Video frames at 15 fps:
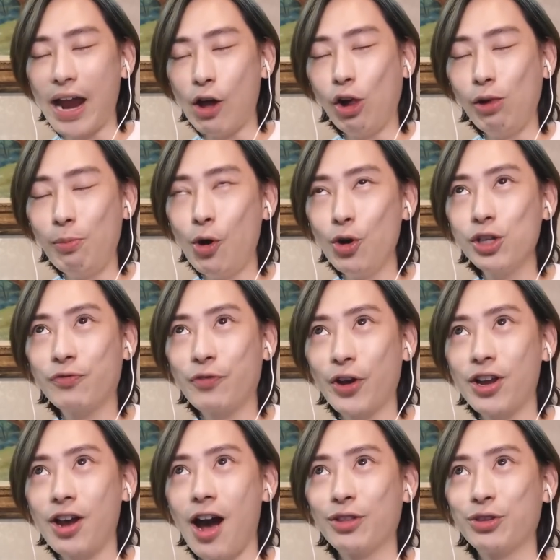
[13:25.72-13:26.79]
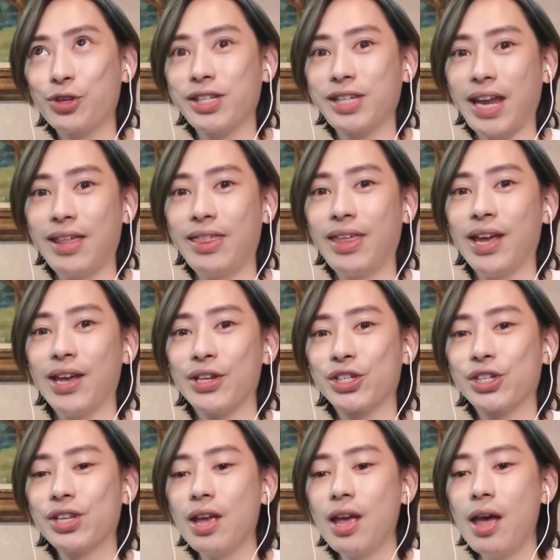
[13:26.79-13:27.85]
I almost forgot to say
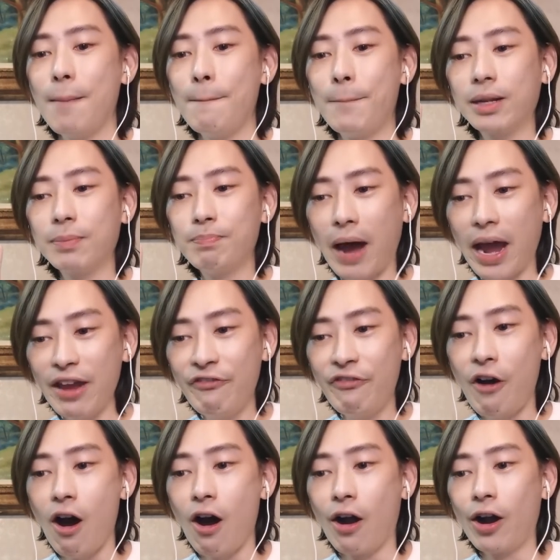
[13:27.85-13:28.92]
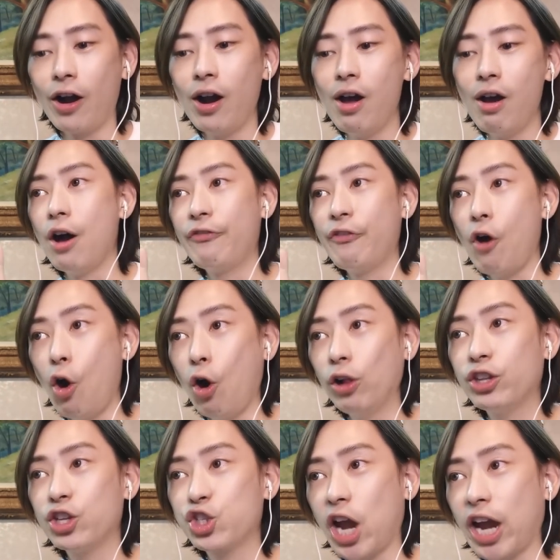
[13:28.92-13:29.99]
this, but by far, of
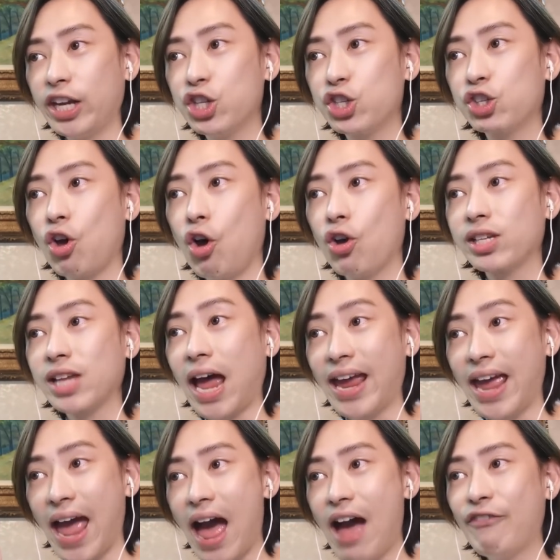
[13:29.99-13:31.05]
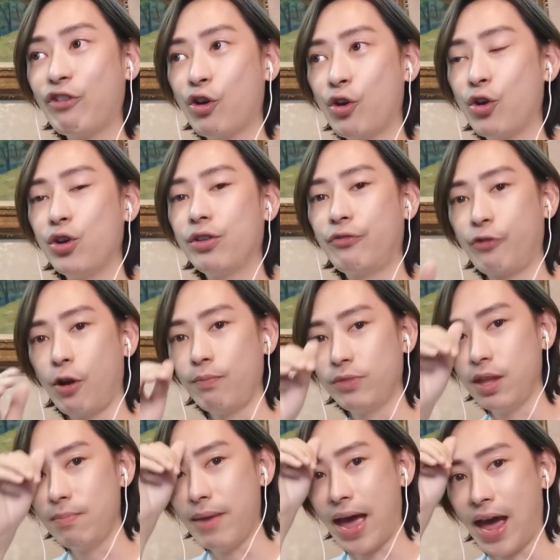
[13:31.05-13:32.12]
all the Chinese songs I have heard
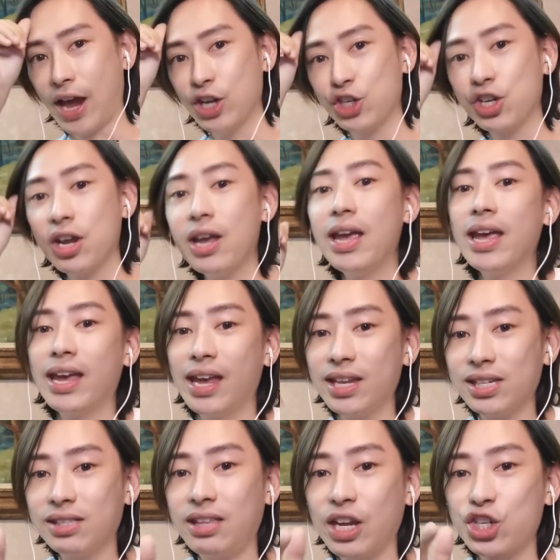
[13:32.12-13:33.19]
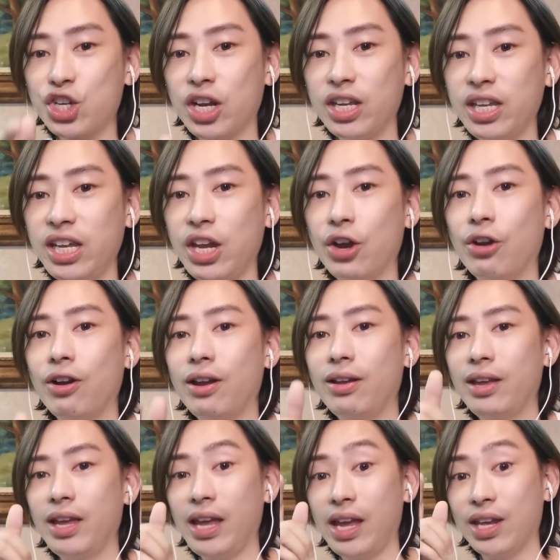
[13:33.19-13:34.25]
from Dimash, his diction
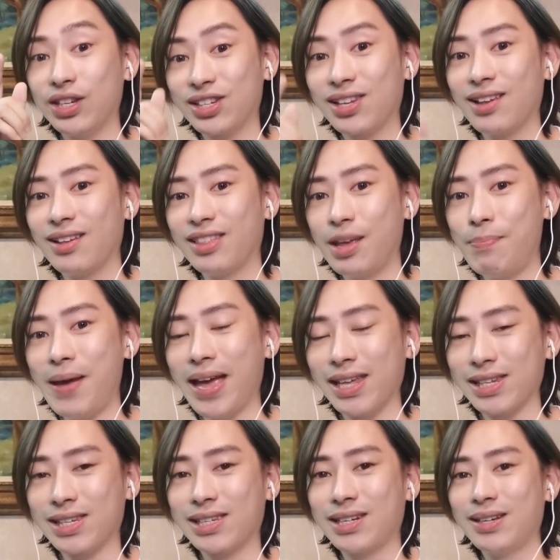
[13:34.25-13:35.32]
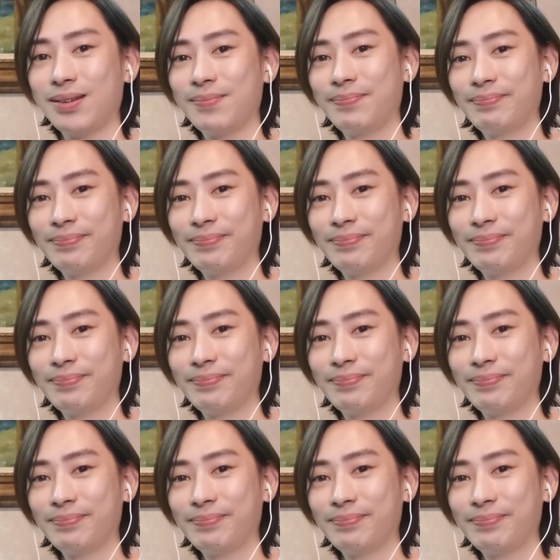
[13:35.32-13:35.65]
here is the best.